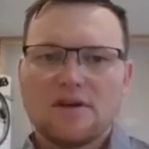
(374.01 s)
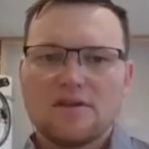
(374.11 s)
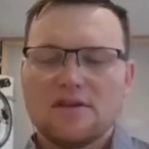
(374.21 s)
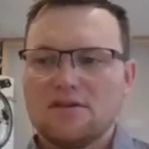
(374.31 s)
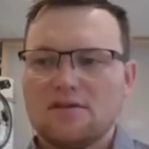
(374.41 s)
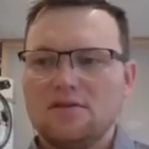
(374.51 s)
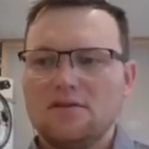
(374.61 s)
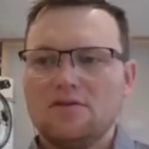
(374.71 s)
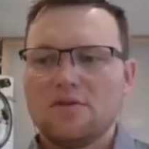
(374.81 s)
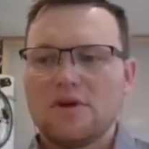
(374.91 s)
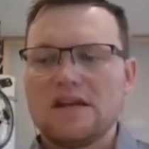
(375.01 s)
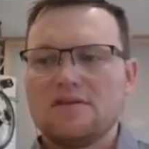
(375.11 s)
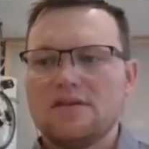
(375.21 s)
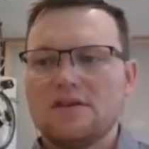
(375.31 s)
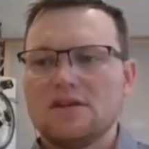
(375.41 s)
I think you're right. I
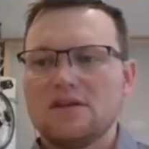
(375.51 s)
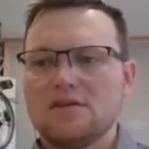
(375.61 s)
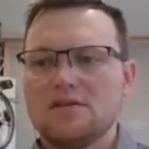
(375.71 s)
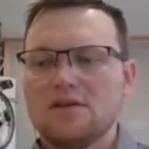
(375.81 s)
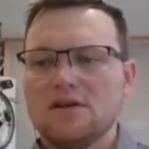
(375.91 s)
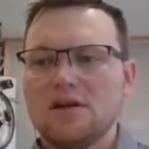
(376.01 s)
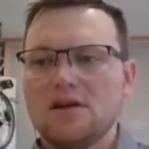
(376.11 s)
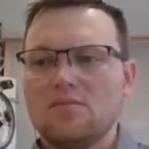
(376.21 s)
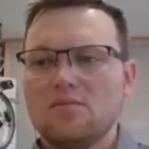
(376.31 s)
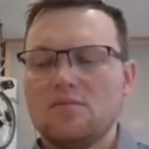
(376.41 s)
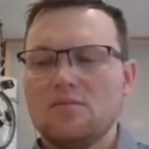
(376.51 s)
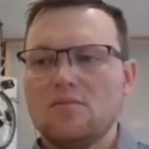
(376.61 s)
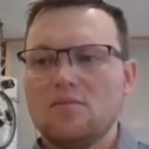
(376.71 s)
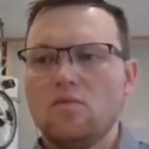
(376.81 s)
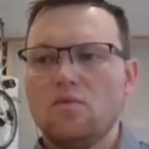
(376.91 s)
think
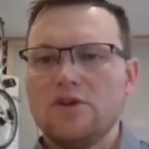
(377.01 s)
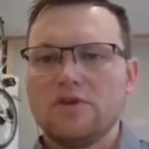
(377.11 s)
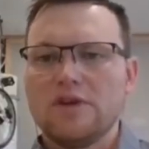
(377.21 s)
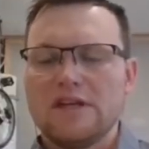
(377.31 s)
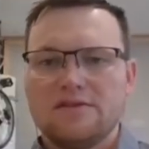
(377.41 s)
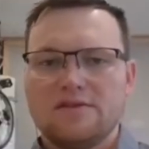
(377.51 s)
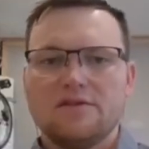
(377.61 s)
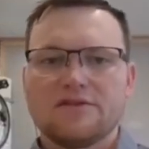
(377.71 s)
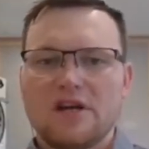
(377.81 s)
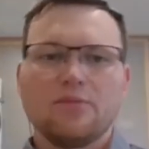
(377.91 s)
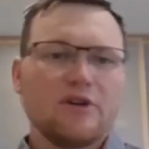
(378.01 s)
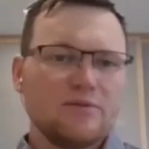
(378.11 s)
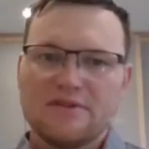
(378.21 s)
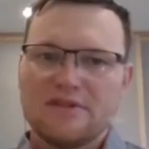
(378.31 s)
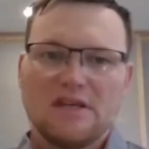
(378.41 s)
when you get into those higher price
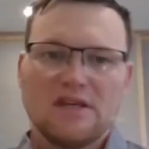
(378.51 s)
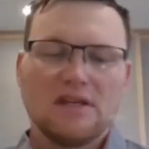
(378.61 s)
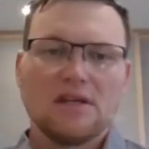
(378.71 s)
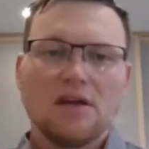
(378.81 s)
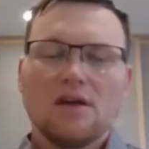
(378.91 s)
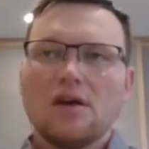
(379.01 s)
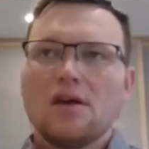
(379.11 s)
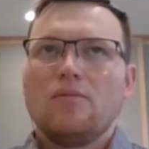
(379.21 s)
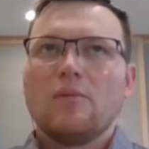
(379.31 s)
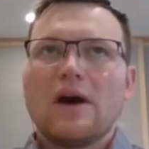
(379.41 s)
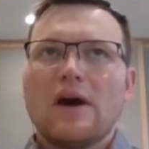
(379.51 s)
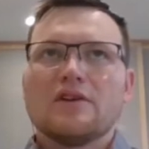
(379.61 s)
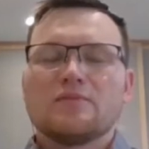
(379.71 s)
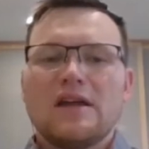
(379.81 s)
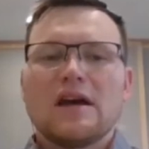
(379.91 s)
points again, the
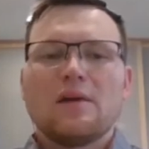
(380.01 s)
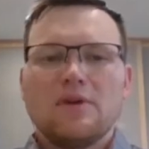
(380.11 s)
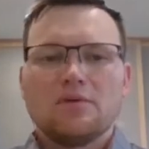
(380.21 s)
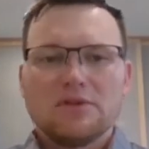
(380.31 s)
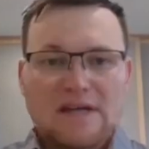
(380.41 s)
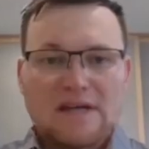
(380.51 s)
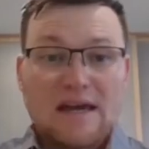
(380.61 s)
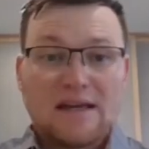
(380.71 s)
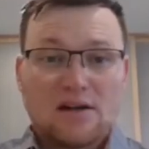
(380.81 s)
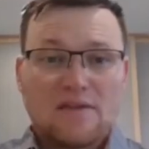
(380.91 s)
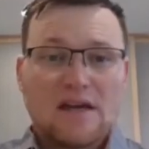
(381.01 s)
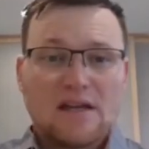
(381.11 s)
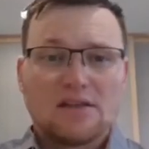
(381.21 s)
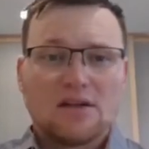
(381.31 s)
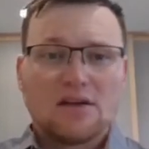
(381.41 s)
buyers may not be relying on that
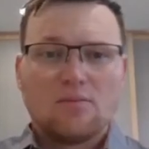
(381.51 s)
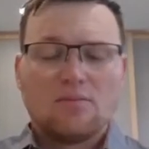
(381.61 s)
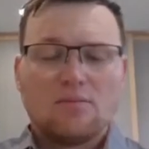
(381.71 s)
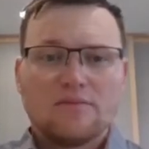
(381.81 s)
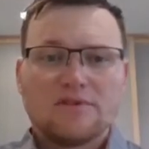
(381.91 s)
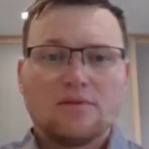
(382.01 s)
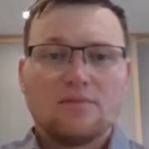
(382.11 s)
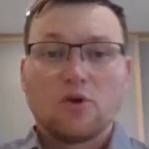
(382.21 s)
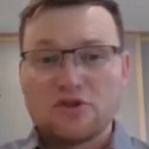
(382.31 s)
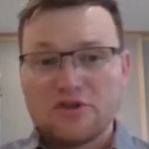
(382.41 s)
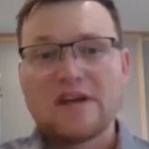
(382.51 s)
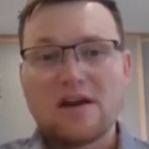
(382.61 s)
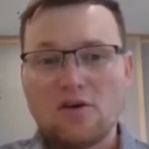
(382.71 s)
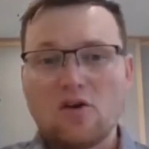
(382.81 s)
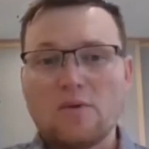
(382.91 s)
income to purchase that
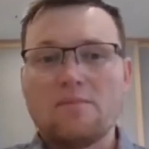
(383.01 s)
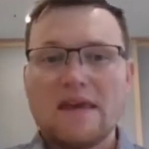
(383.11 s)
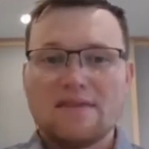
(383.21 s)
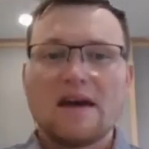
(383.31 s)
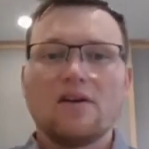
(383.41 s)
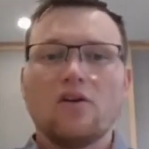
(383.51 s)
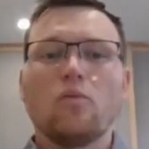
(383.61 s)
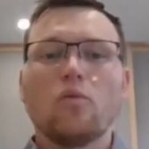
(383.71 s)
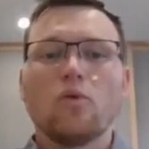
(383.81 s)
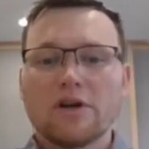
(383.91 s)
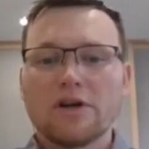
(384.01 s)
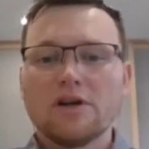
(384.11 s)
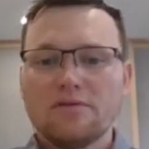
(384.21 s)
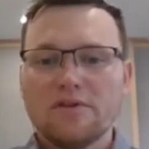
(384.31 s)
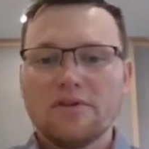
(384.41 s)
home and make that home work
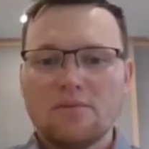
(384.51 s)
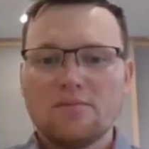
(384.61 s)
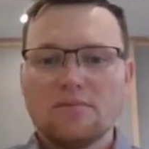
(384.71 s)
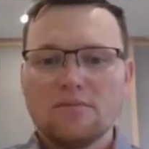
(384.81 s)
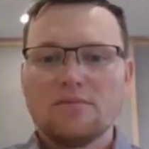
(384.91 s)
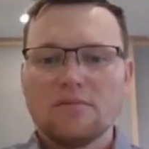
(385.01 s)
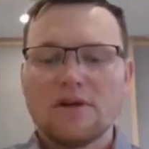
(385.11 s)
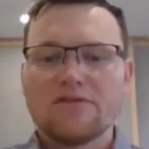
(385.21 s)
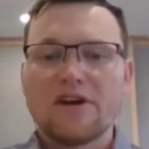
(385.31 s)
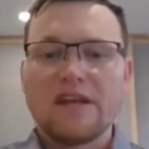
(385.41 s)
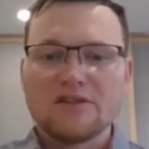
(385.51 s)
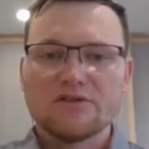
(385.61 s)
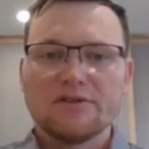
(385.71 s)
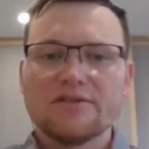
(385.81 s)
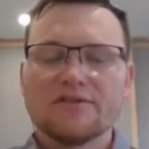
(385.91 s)
for them financially.